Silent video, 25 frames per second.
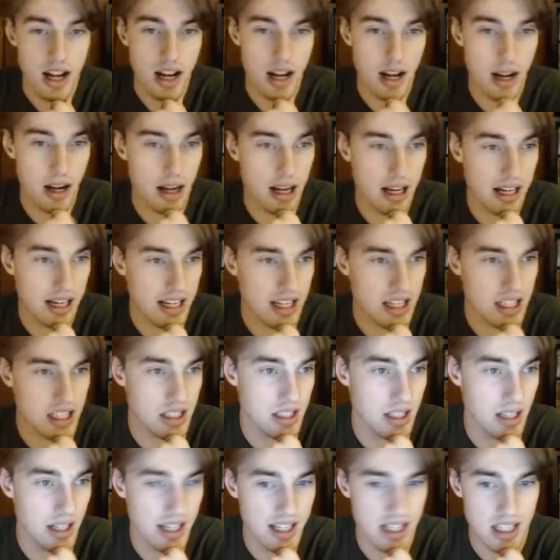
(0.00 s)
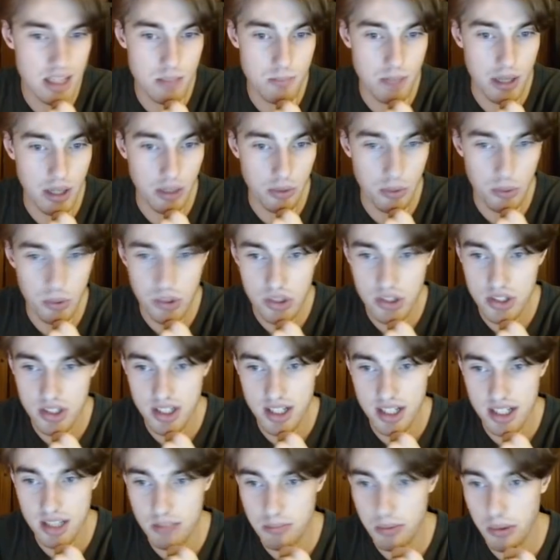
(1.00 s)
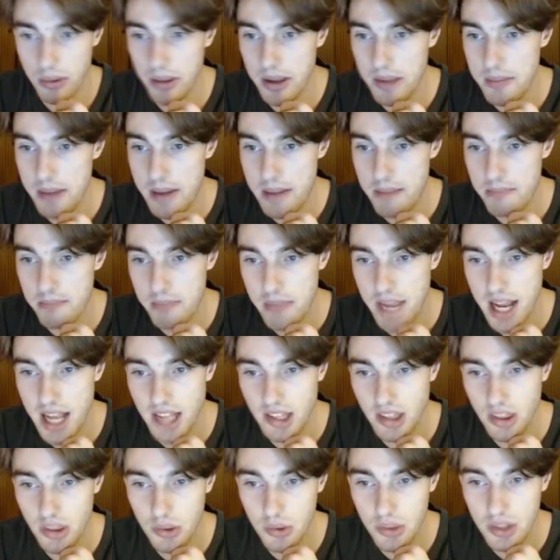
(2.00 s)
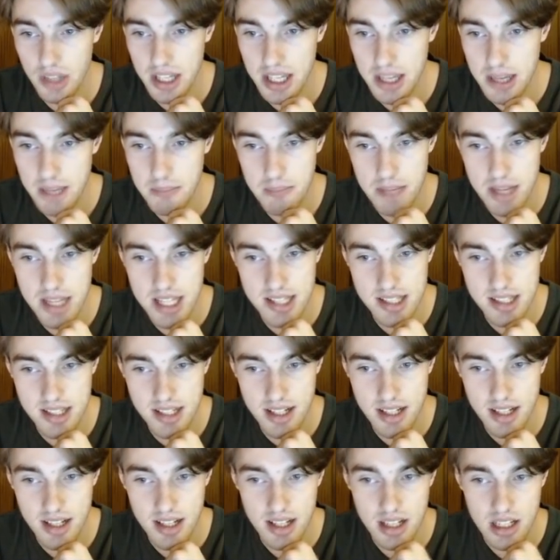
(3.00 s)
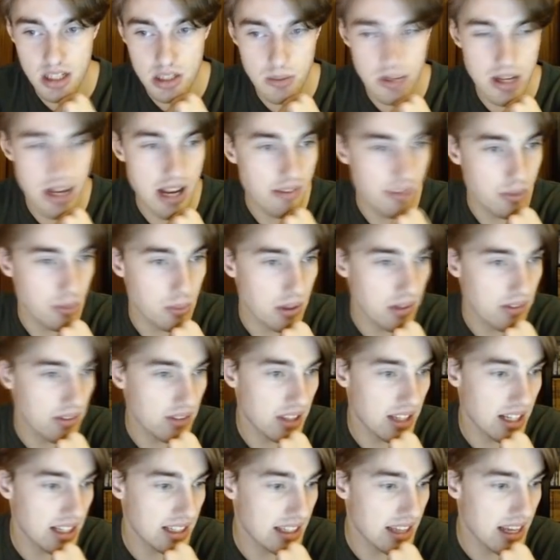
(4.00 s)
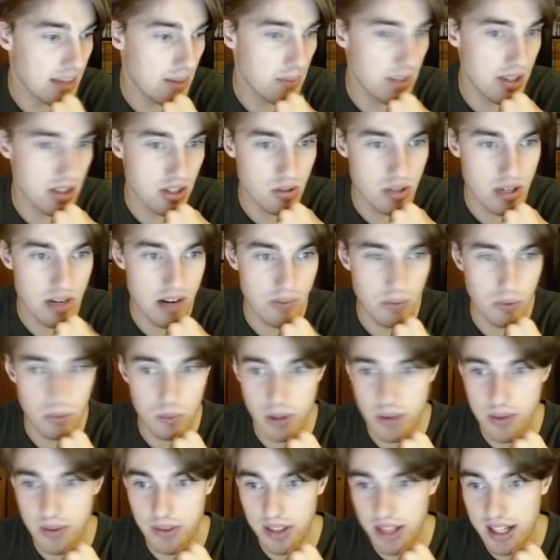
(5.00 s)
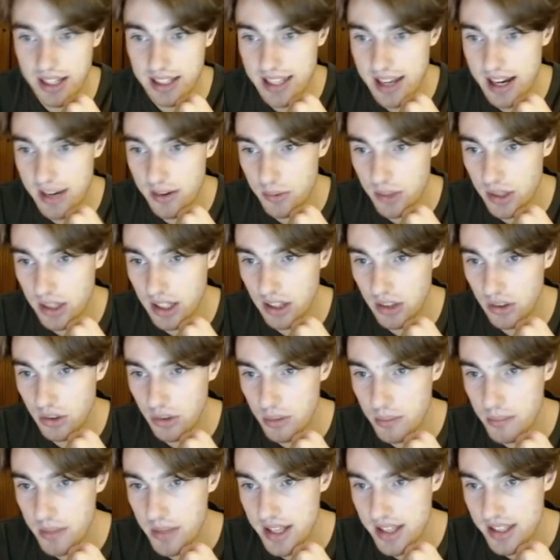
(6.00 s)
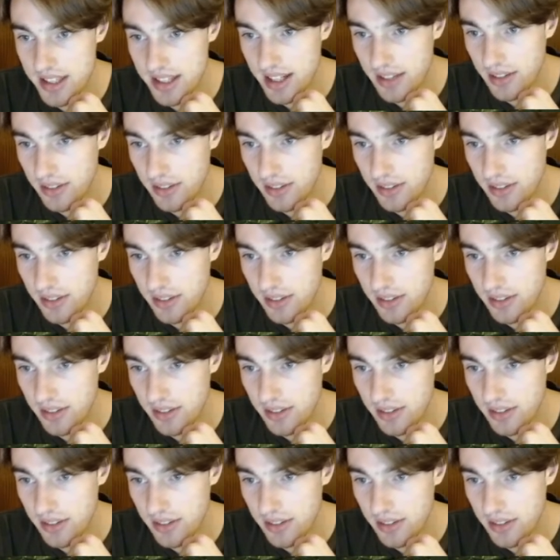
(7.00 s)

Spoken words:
I guess Belarus is probably my main thought here. Minsk. Do we have a river like that? We do have a river like that running through Minsk.